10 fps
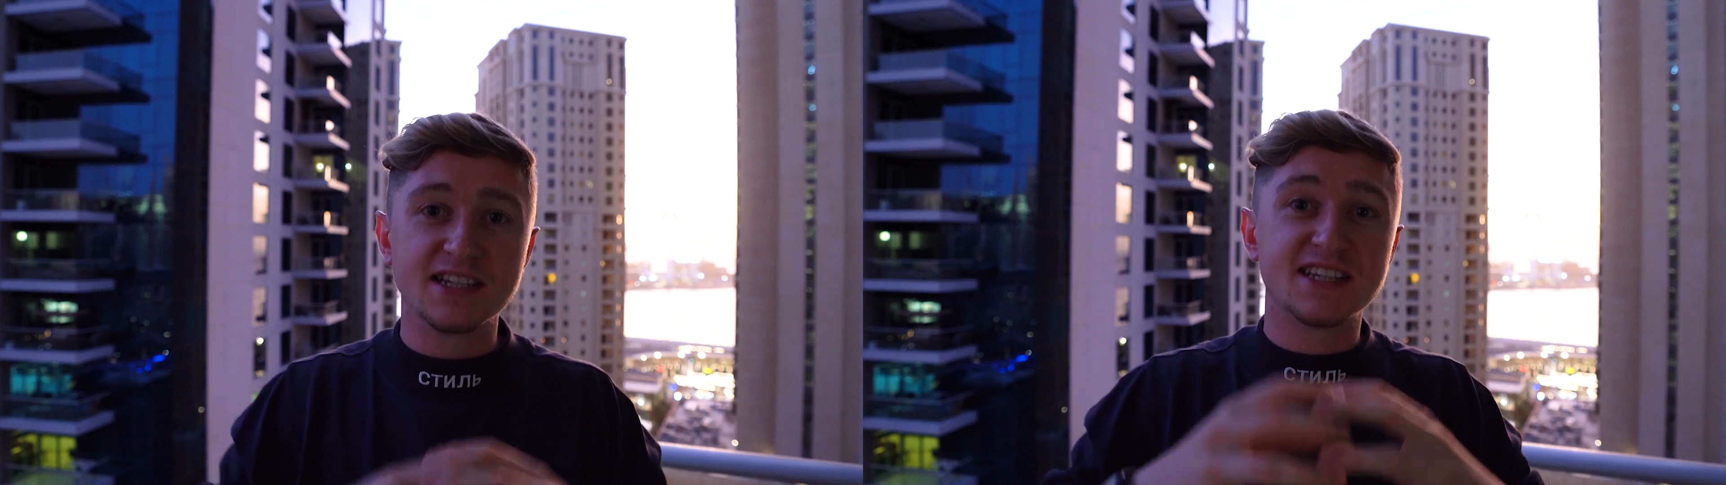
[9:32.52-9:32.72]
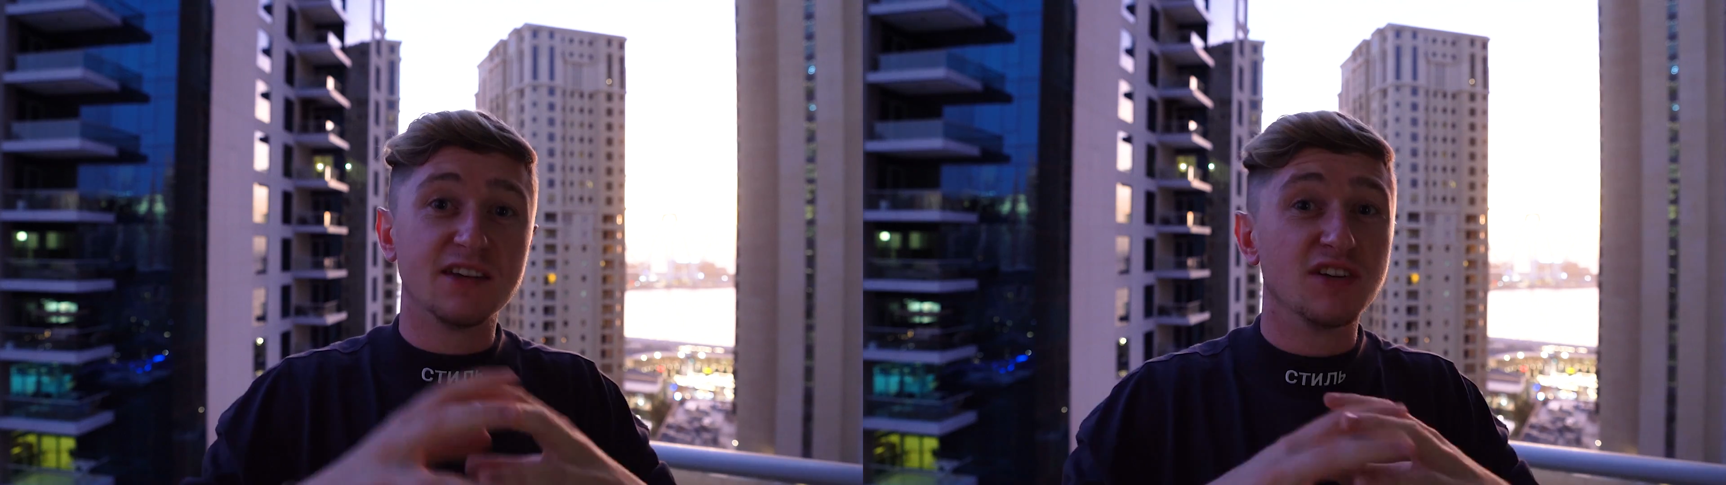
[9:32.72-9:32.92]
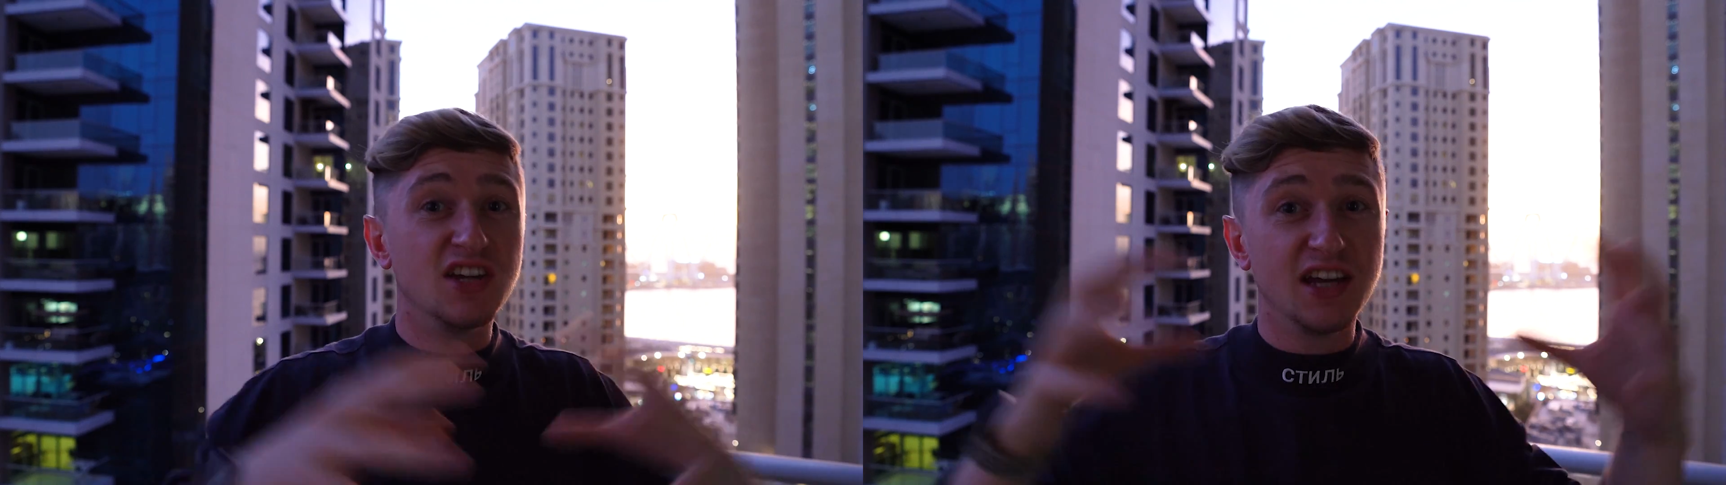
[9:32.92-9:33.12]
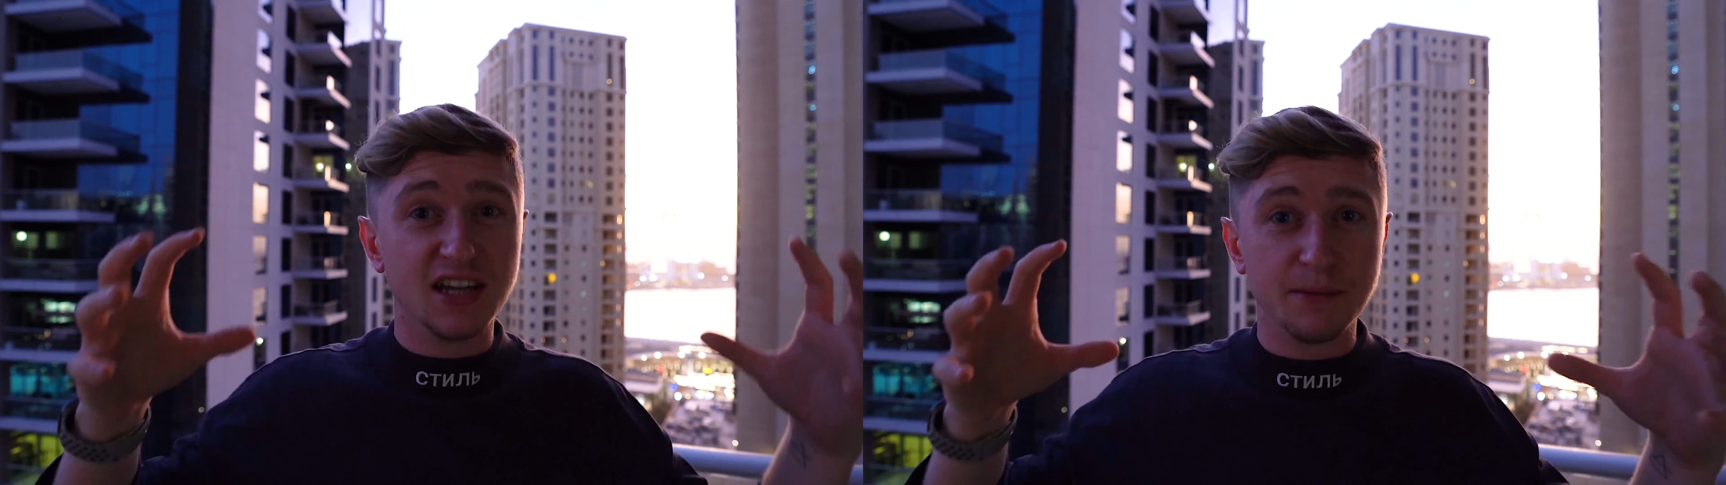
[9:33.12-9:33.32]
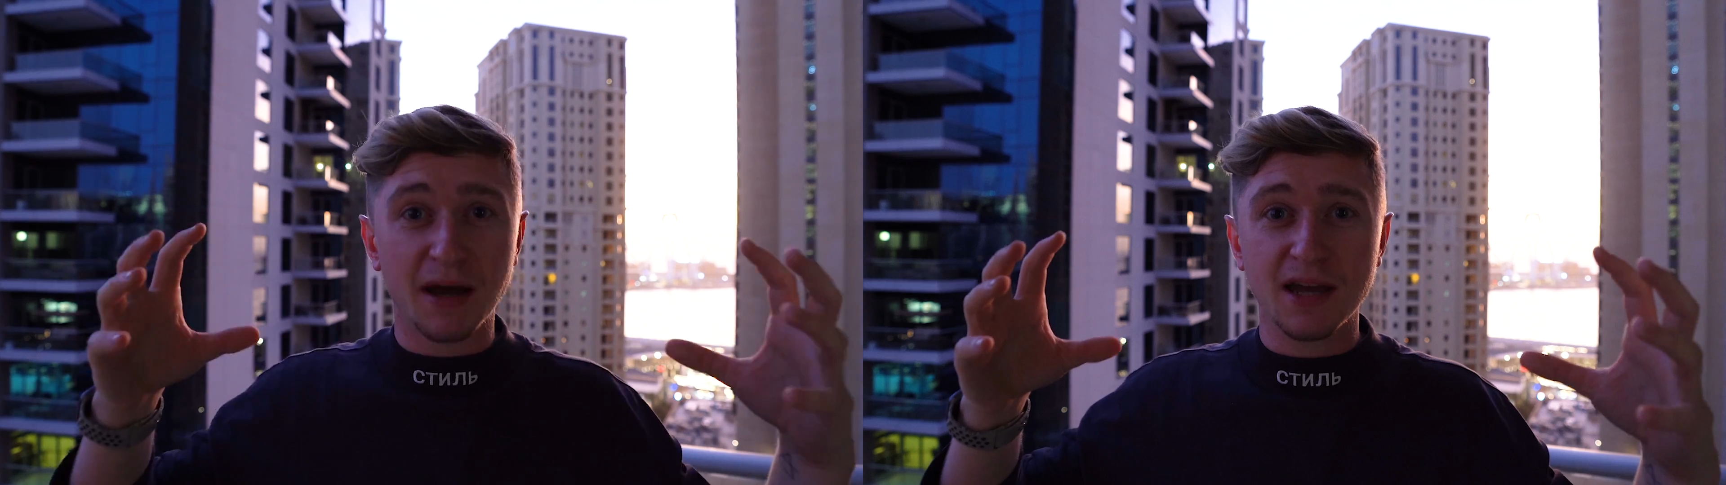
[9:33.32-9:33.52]
instead of a
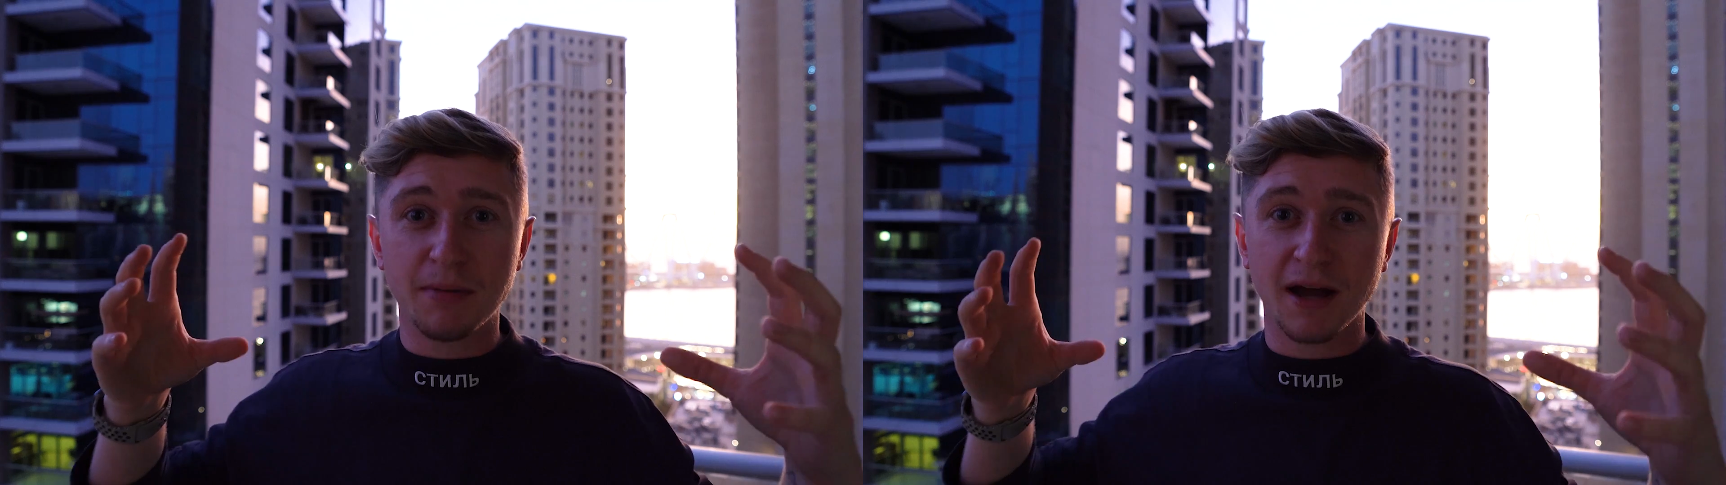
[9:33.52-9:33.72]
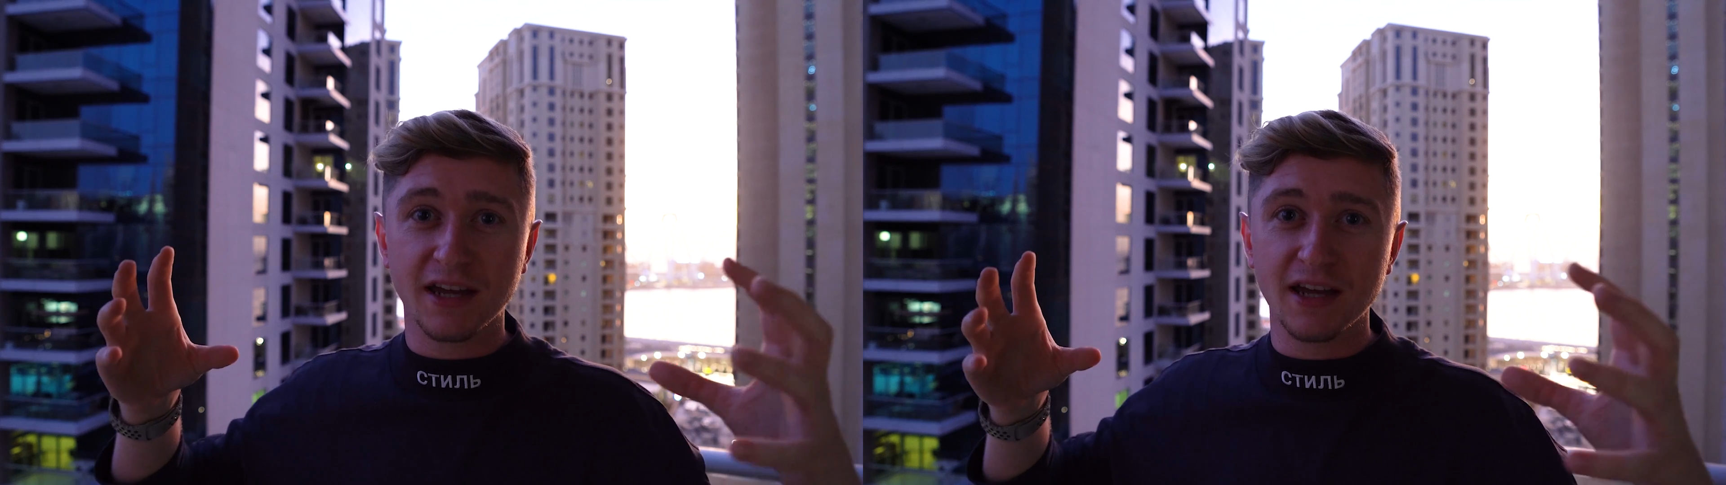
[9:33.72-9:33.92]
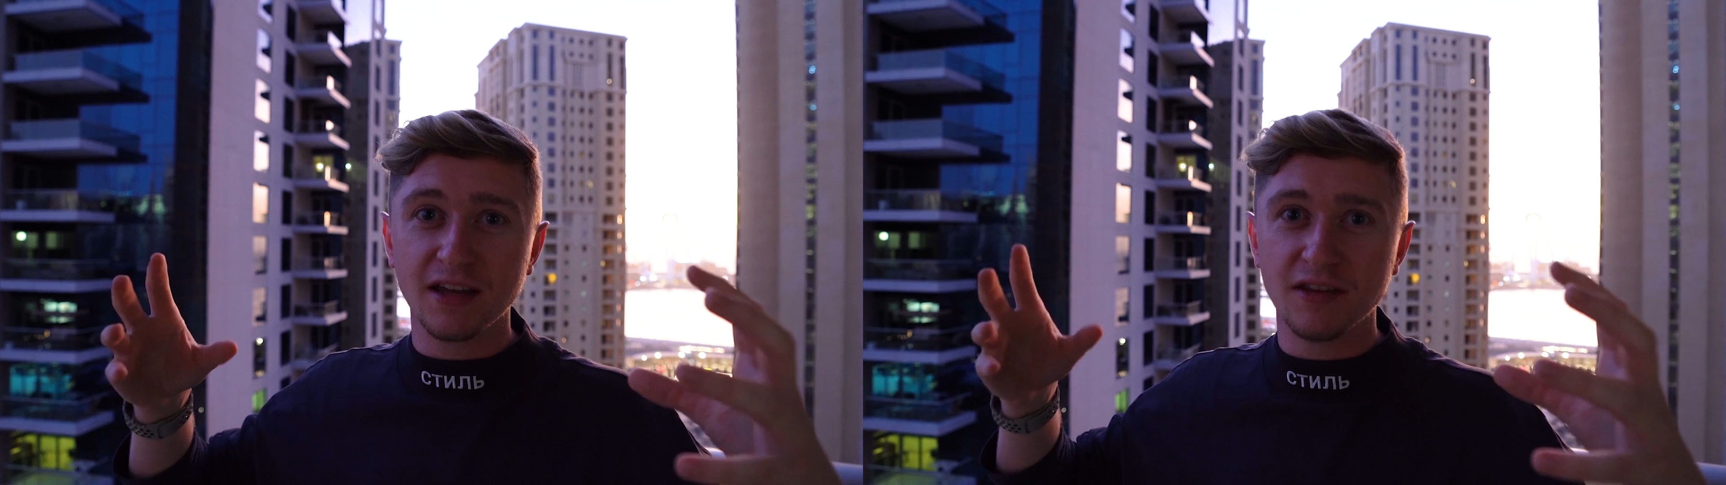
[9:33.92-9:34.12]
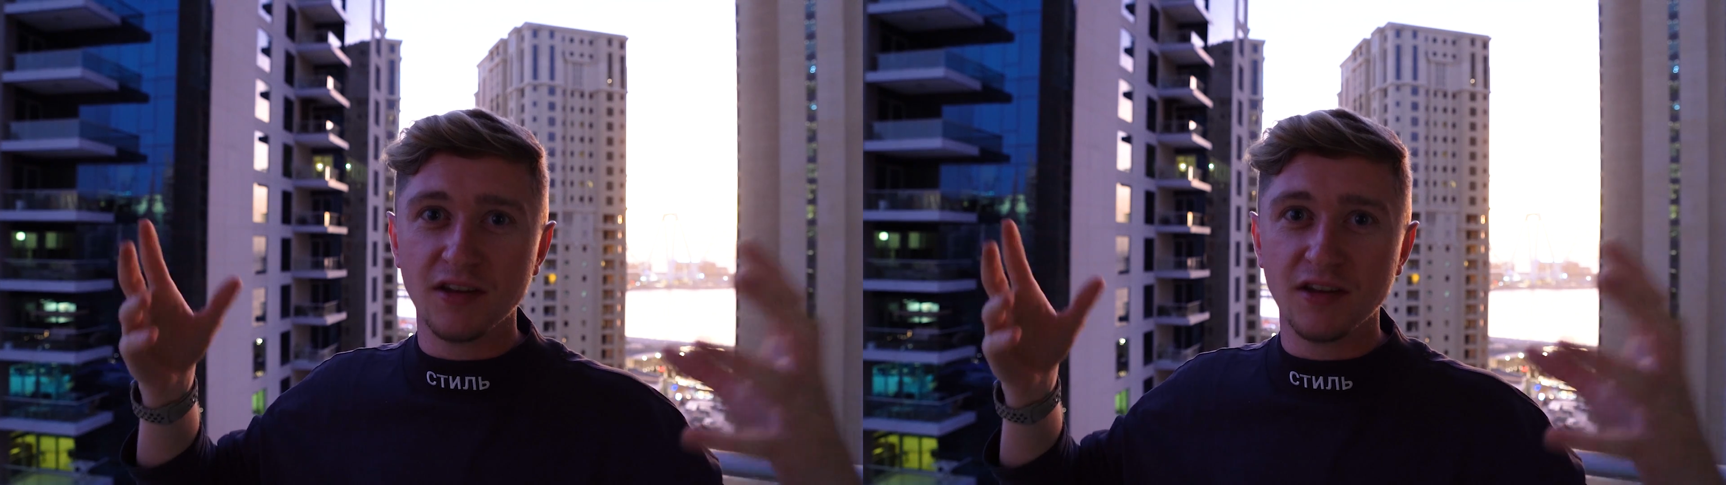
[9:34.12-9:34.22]
yearly pay packet